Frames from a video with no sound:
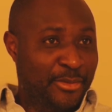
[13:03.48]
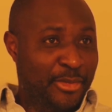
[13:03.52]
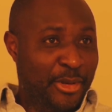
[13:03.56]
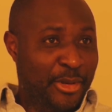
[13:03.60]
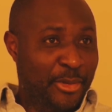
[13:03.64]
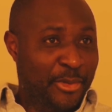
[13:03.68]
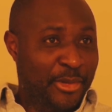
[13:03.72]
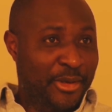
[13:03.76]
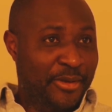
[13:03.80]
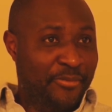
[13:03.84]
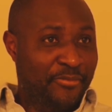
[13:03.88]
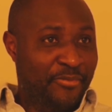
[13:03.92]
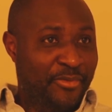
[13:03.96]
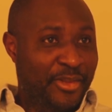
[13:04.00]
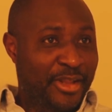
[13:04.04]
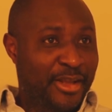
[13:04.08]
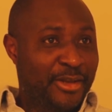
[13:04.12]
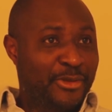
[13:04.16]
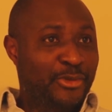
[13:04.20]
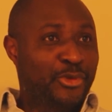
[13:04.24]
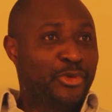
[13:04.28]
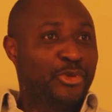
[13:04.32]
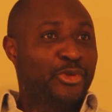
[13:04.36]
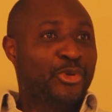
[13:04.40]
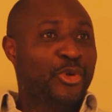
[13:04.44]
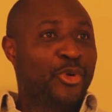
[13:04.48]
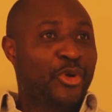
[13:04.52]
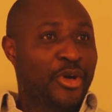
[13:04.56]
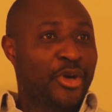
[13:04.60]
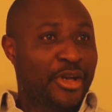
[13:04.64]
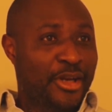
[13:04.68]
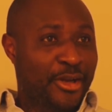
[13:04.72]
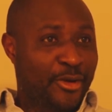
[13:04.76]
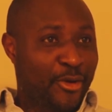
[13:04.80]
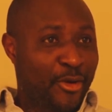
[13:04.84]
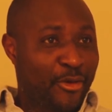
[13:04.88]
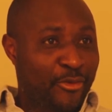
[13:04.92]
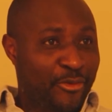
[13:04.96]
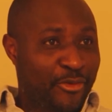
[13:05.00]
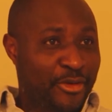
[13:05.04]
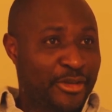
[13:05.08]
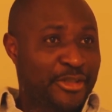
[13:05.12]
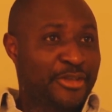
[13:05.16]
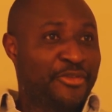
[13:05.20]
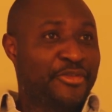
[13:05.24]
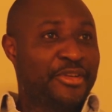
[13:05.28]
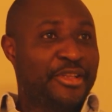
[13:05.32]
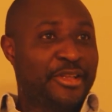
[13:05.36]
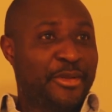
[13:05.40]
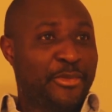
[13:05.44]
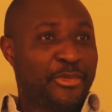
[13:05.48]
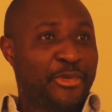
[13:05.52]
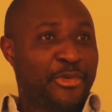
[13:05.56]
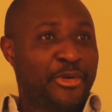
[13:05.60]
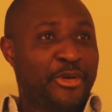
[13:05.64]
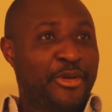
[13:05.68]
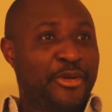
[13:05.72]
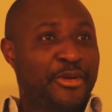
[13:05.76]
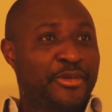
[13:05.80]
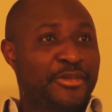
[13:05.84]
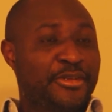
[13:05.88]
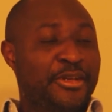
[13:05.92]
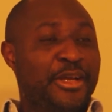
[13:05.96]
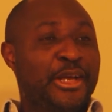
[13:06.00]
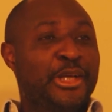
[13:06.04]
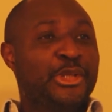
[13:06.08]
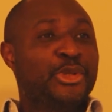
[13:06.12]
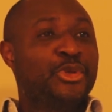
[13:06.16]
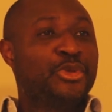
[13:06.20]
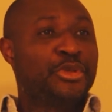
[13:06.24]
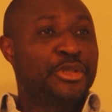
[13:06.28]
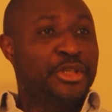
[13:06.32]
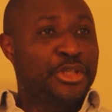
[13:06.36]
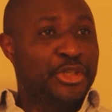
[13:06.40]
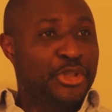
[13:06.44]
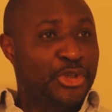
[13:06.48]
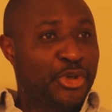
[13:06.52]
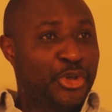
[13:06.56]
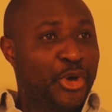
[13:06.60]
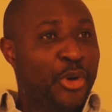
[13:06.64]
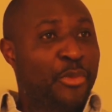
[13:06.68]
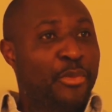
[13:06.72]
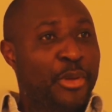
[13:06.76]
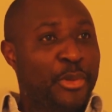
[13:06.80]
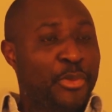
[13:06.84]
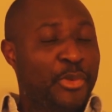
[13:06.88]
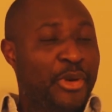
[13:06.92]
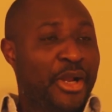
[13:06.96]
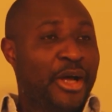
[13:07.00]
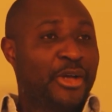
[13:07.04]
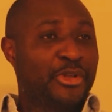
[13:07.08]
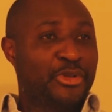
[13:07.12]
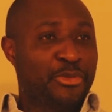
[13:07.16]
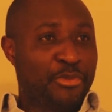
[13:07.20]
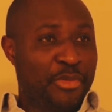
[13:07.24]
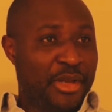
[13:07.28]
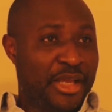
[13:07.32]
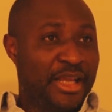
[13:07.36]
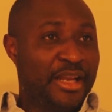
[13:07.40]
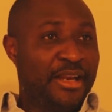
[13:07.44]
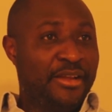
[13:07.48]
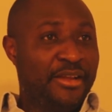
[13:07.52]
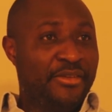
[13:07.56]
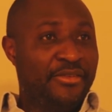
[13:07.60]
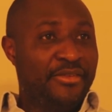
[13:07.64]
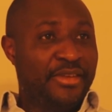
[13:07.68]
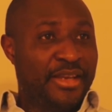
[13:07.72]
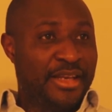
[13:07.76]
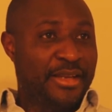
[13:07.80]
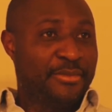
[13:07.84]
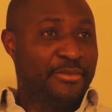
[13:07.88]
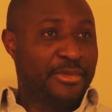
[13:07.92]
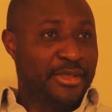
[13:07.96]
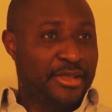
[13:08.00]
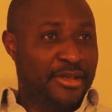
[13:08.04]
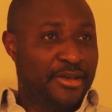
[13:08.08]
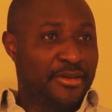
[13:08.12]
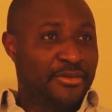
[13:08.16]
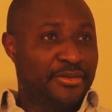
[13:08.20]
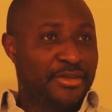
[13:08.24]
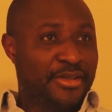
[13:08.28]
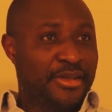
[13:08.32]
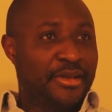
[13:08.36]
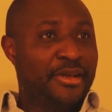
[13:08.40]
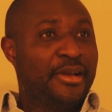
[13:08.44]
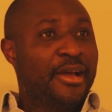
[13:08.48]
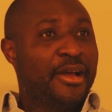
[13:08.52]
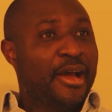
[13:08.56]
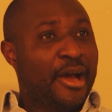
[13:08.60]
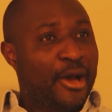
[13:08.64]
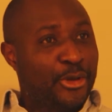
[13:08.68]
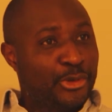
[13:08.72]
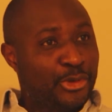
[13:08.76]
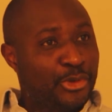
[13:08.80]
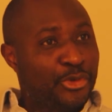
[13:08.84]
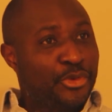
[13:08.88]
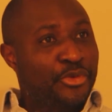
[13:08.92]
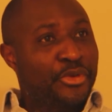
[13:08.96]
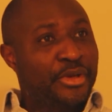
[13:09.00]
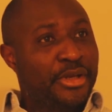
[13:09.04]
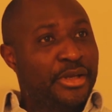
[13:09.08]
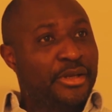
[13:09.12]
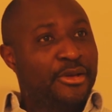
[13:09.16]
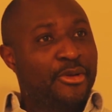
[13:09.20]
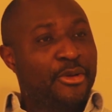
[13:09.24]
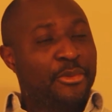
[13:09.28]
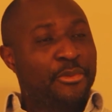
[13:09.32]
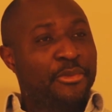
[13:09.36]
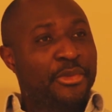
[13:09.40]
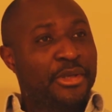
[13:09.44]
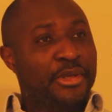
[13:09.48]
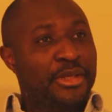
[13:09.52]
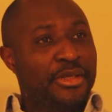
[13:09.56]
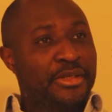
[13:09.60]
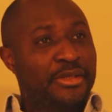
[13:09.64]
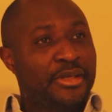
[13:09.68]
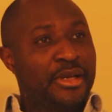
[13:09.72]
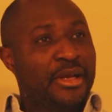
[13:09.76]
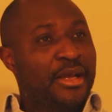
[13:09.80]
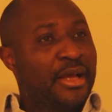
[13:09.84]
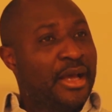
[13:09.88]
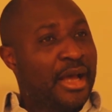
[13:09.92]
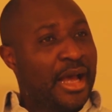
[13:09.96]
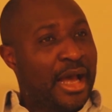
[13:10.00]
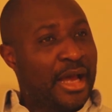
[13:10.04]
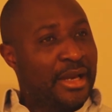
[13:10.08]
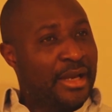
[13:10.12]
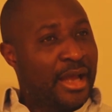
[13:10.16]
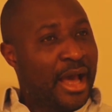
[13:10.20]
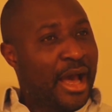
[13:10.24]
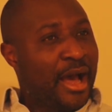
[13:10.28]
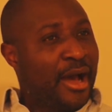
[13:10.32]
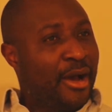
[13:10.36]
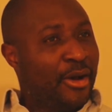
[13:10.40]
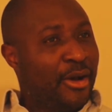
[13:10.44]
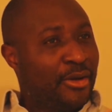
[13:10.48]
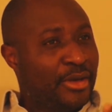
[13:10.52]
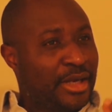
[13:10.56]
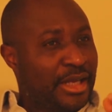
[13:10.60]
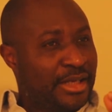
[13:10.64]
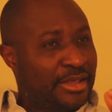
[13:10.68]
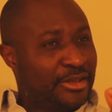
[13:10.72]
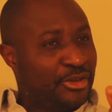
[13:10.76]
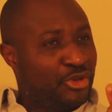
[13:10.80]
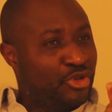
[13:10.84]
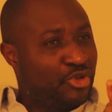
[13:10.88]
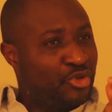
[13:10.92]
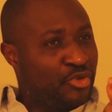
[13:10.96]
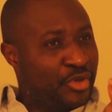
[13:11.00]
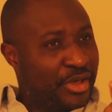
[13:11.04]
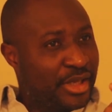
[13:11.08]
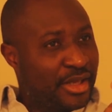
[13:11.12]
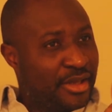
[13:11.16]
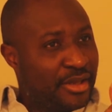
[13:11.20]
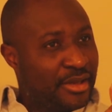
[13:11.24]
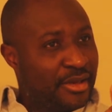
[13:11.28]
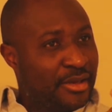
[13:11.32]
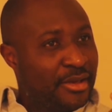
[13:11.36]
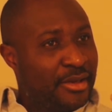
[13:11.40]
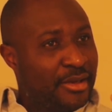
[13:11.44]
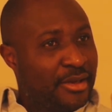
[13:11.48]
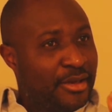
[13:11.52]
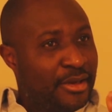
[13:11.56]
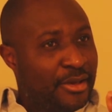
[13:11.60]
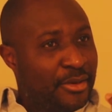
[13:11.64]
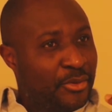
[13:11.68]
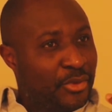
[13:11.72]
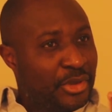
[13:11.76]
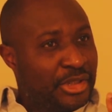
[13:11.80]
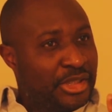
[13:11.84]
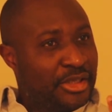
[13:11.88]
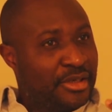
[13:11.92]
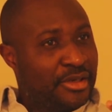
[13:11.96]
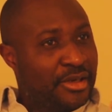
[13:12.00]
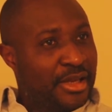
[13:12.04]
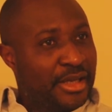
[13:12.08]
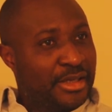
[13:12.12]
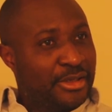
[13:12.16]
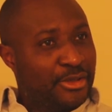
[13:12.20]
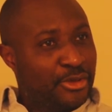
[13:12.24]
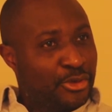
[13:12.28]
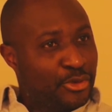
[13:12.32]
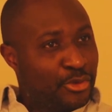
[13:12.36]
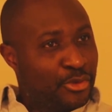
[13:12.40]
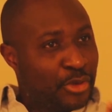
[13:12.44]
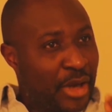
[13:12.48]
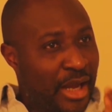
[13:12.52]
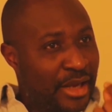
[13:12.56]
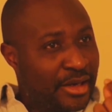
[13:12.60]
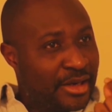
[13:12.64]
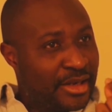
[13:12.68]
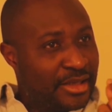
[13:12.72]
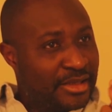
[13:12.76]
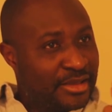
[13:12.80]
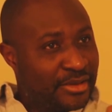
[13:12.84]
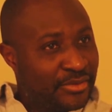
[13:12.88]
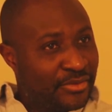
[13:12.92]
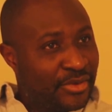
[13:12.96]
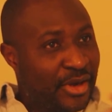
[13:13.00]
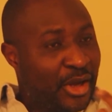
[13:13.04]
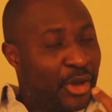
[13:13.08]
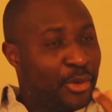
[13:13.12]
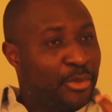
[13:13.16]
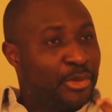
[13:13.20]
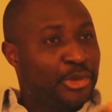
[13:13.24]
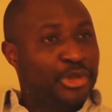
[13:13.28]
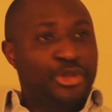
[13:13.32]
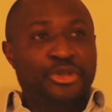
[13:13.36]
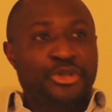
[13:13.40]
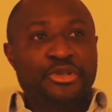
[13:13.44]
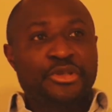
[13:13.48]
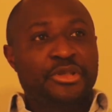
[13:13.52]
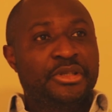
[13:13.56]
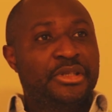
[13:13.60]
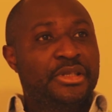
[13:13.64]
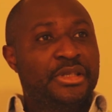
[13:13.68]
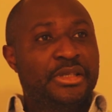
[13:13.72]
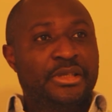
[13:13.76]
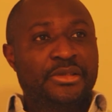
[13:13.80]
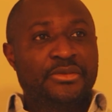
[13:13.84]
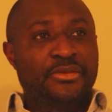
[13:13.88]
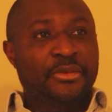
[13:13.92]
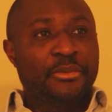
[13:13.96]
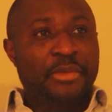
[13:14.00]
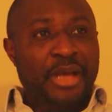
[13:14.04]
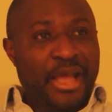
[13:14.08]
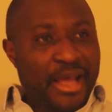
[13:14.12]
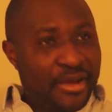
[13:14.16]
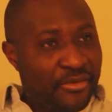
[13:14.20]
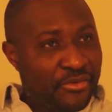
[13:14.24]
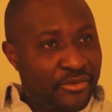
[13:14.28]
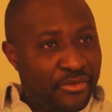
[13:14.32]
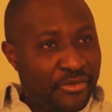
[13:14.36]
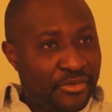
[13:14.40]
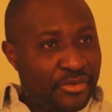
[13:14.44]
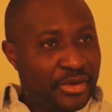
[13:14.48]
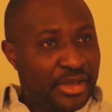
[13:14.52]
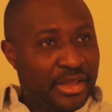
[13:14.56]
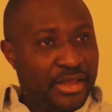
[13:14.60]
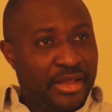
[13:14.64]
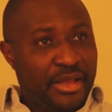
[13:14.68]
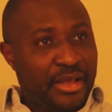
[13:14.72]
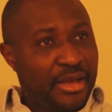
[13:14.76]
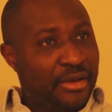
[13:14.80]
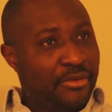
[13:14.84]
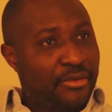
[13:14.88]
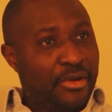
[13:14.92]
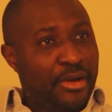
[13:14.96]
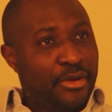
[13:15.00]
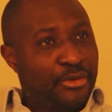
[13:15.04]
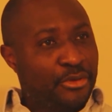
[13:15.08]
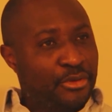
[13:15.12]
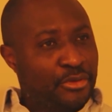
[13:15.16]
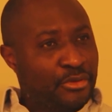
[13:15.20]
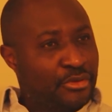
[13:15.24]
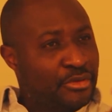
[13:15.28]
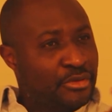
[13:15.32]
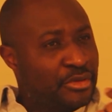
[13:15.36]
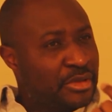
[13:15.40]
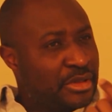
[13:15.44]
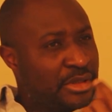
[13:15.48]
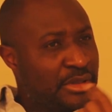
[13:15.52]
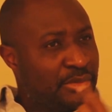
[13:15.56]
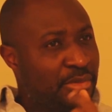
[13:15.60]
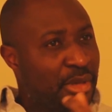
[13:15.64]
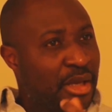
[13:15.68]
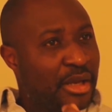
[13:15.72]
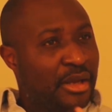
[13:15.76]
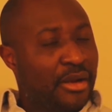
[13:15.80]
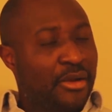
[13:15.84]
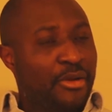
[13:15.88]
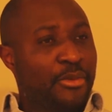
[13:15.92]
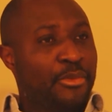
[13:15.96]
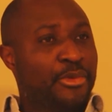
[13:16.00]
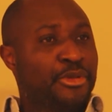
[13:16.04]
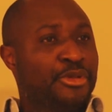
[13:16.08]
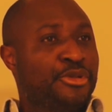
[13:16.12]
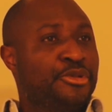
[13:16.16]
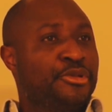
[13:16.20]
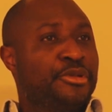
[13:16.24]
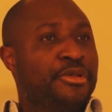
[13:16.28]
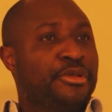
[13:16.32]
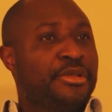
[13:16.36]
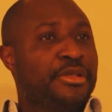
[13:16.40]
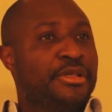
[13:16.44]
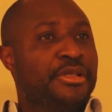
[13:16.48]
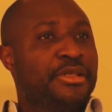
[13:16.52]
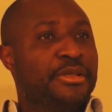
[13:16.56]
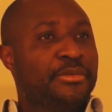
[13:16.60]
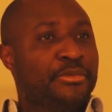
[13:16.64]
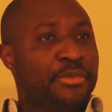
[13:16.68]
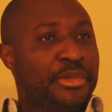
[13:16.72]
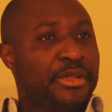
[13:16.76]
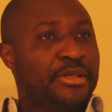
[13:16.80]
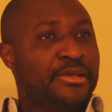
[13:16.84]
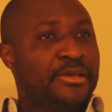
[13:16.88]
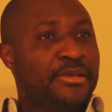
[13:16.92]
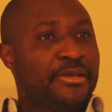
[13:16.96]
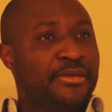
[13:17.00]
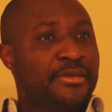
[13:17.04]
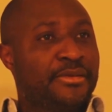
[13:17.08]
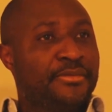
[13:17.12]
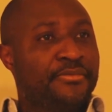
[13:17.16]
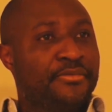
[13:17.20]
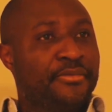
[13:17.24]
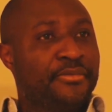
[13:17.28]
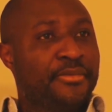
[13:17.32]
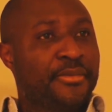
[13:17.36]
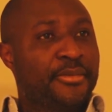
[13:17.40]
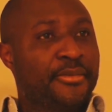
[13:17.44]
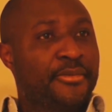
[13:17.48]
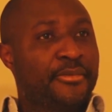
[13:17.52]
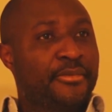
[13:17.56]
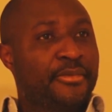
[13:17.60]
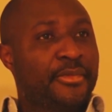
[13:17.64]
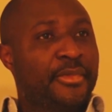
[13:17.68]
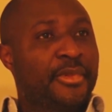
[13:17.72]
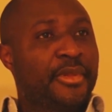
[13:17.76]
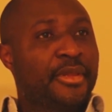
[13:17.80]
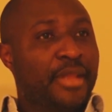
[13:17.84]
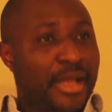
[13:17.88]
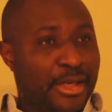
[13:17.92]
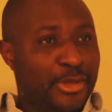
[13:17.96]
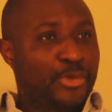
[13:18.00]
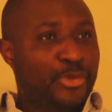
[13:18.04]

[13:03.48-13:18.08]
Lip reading: flight to Addis Ababa to talk at a conference of entrepreneurs, to teach young people how to believe in themselves, how to create companies, and how that trick which it takes to identify opportunities from everything around you, to smell opportunities in business.